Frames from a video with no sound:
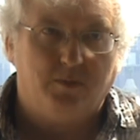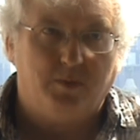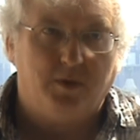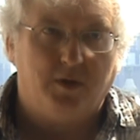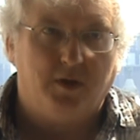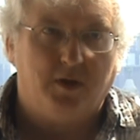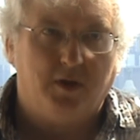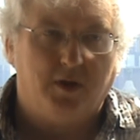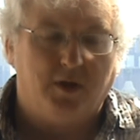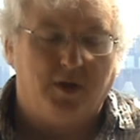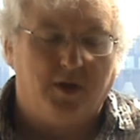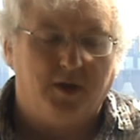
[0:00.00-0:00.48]

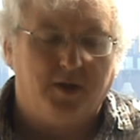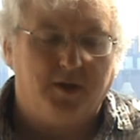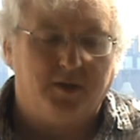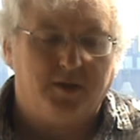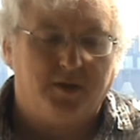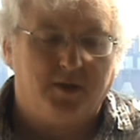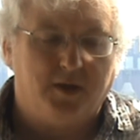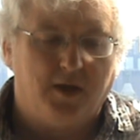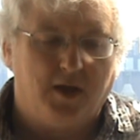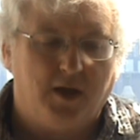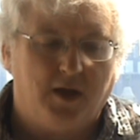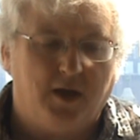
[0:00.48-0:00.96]

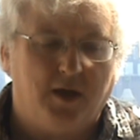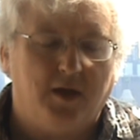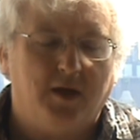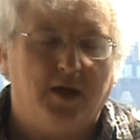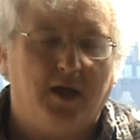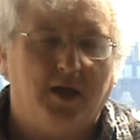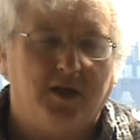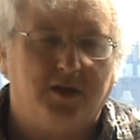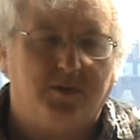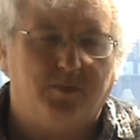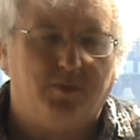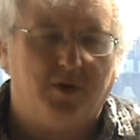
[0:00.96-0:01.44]
because they
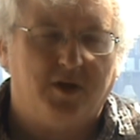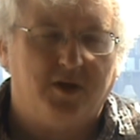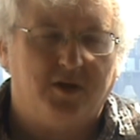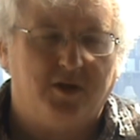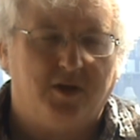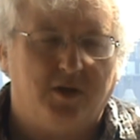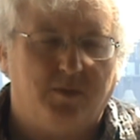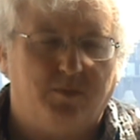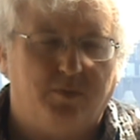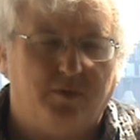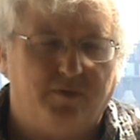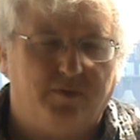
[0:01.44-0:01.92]
express
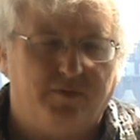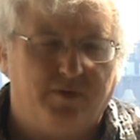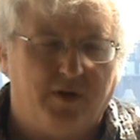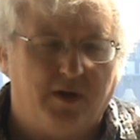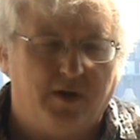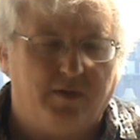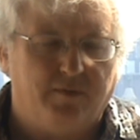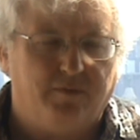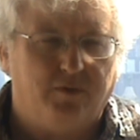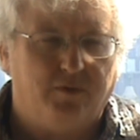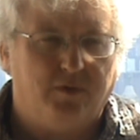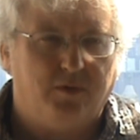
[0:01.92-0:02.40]
the
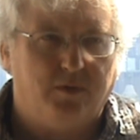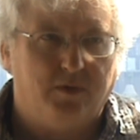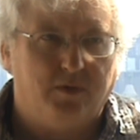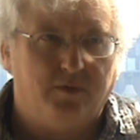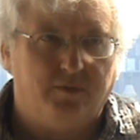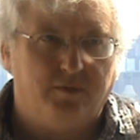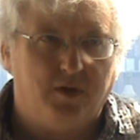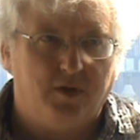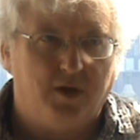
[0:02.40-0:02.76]
profound view of